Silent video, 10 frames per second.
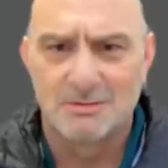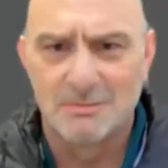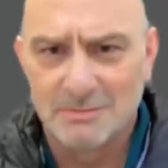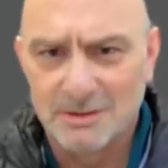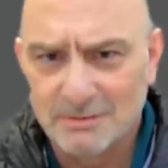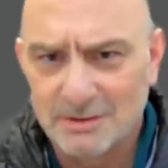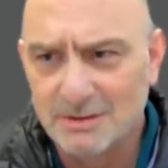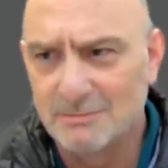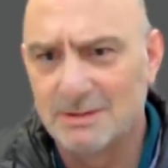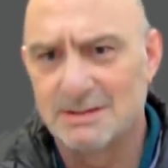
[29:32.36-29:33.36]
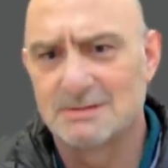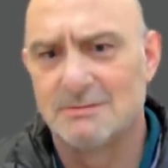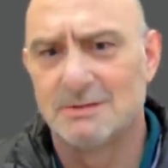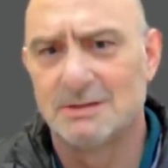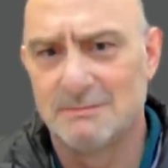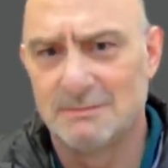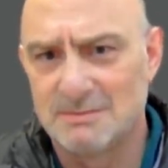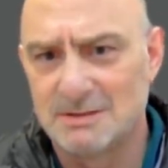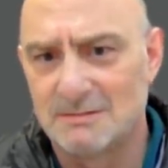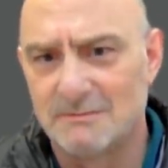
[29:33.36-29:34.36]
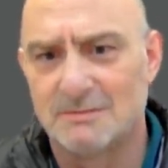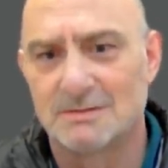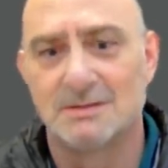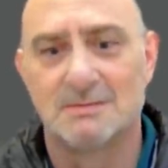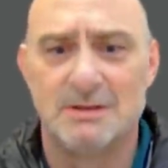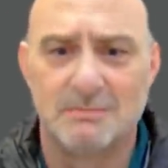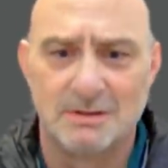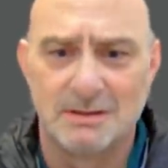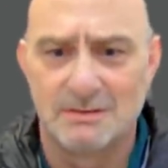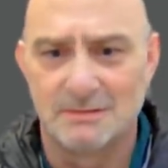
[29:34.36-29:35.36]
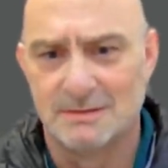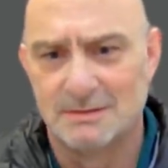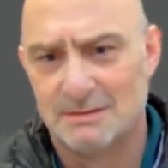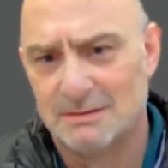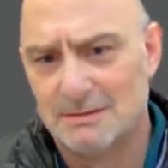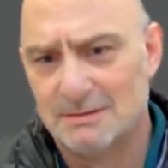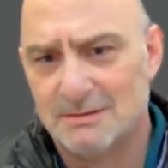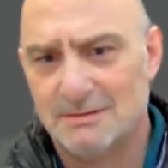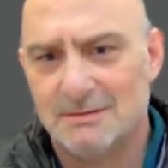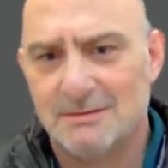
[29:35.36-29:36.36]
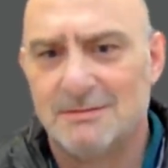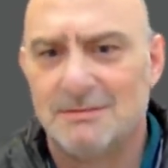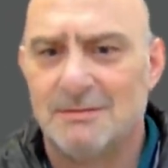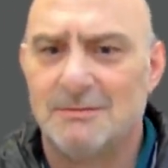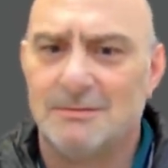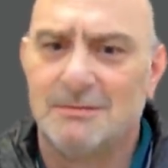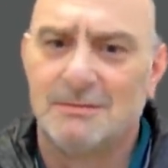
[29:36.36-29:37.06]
probably when you were escorting the Special Forces people out. Oh,